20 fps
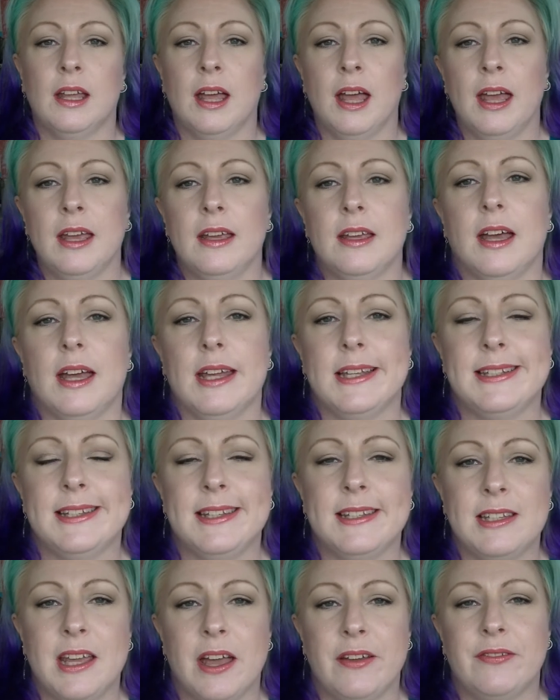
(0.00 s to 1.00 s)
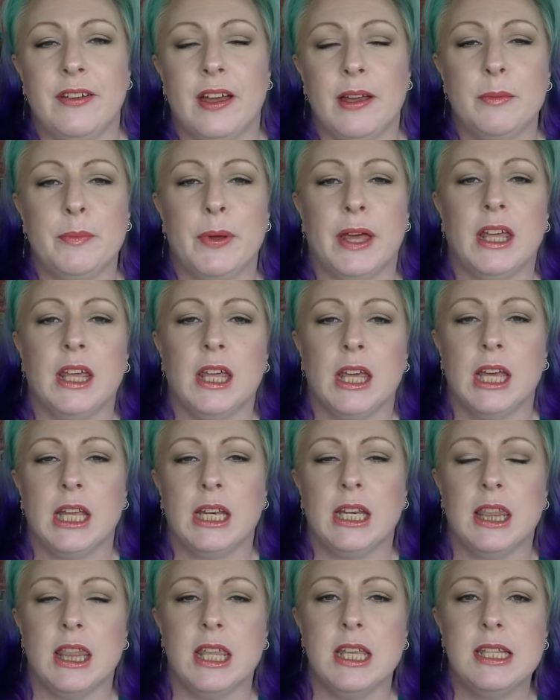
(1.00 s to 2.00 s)
Hey guys, it's Haffina back again.
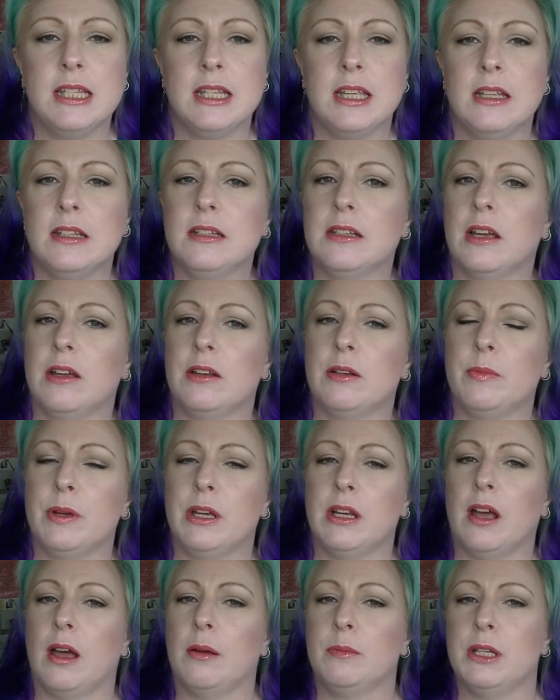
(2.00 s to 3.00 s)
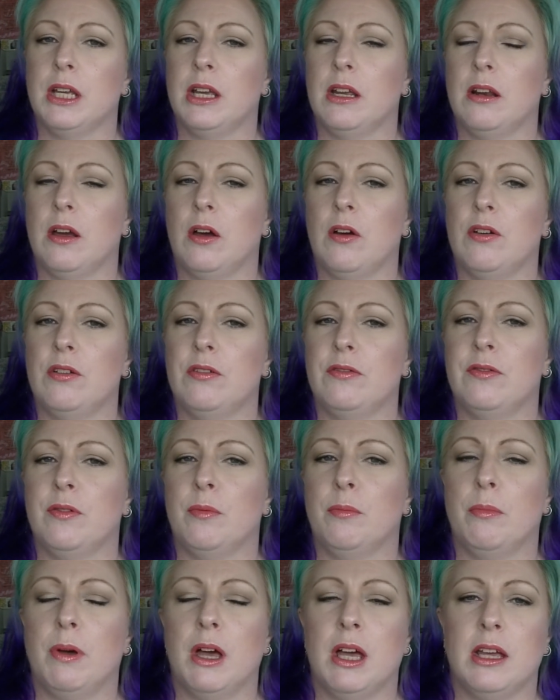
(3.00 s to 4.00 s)
This is going to be an update of
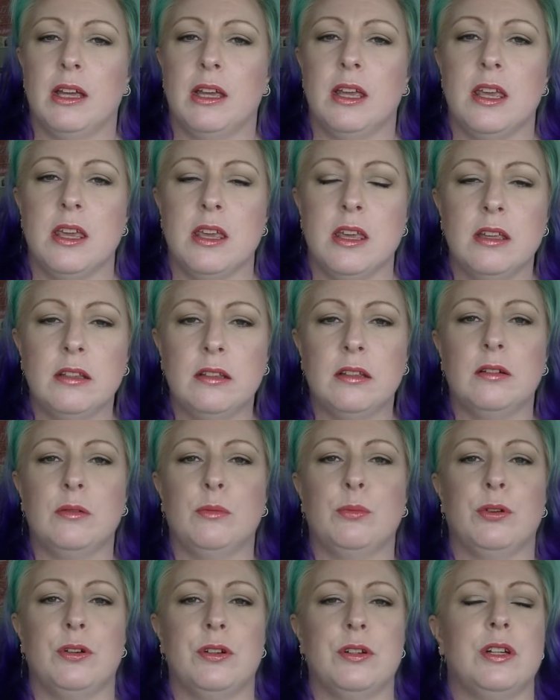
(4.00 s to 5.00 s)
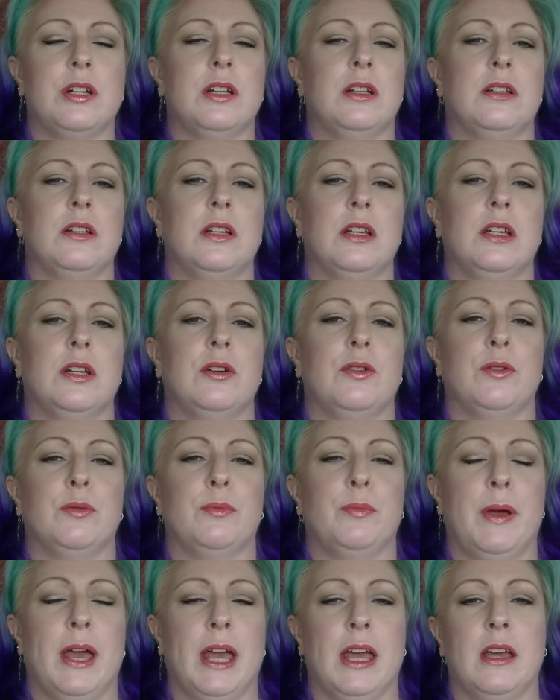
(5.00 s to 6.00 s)
my year-long project
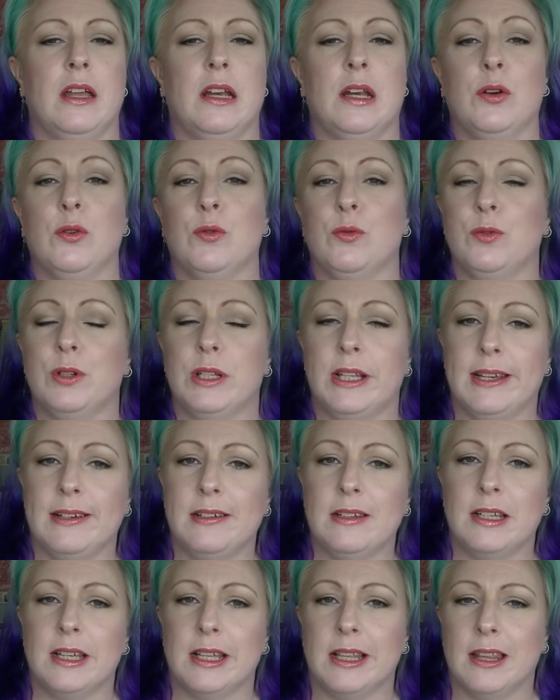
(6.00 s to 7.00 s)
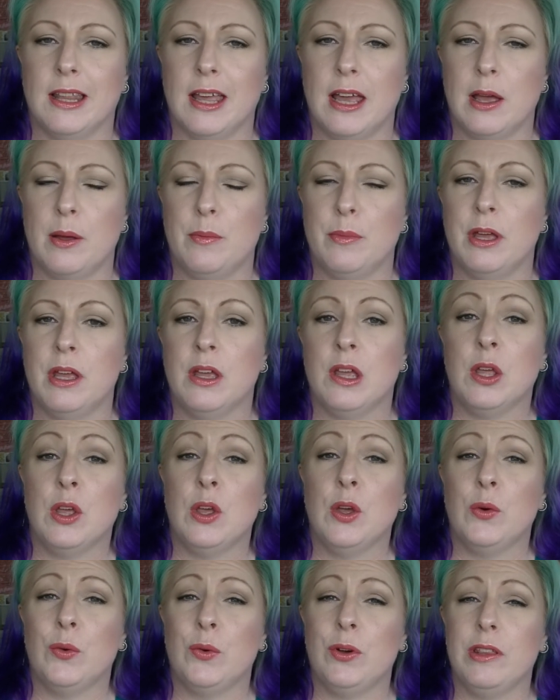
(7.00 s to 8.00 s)
pan roulette collab
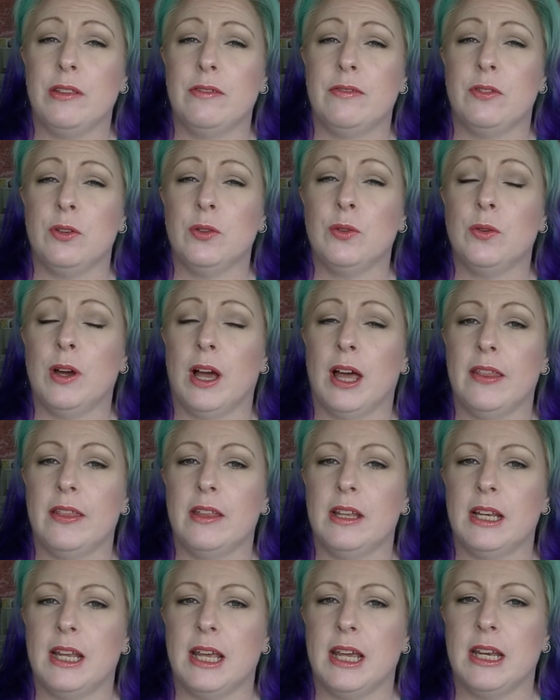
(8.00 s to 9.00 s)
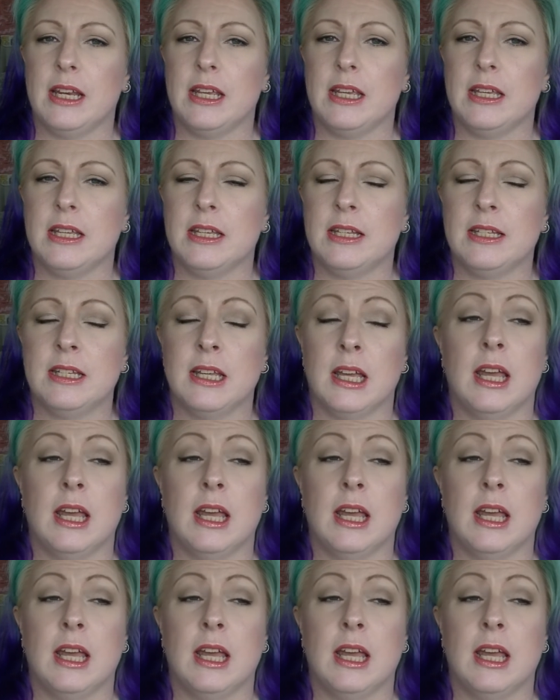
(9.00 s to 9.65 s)
with a few other ladies,